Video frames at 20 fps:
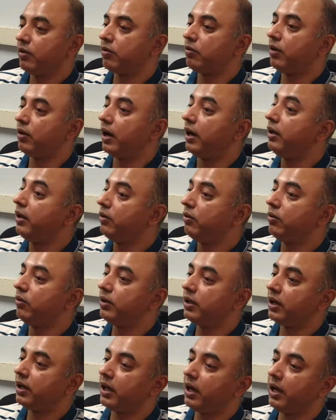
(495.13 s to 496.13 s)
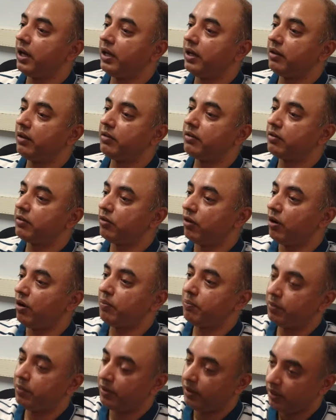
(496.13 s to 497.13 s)
So I know that I can
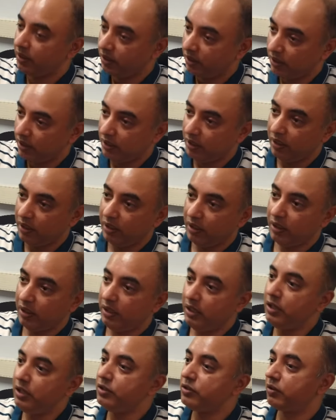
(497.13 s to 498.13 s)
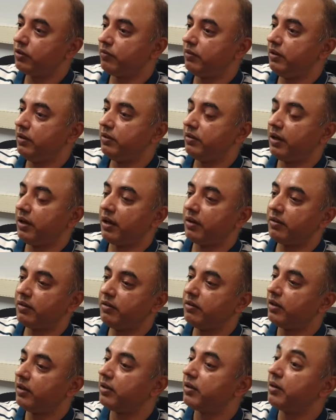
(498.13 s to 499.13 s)
stop each of these
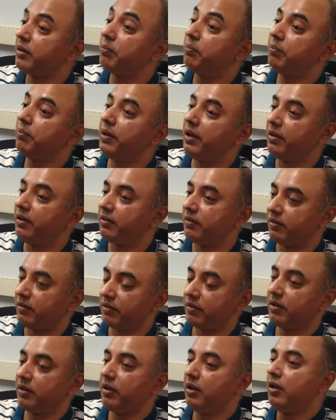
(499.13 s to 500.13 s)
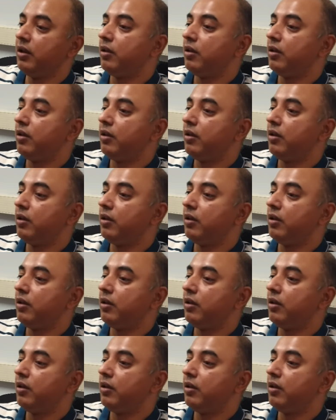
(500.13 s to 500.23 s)
reactions at some places.